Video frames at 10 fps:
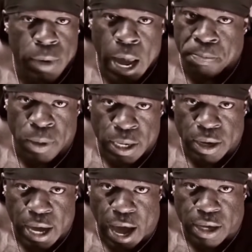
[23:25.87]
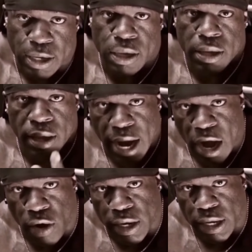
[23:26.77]
i not being cocky,
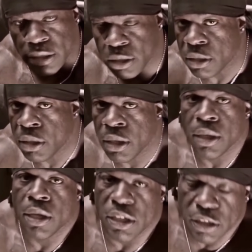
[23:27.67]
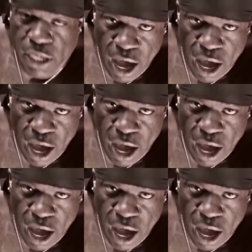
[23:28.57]
arrogant. It's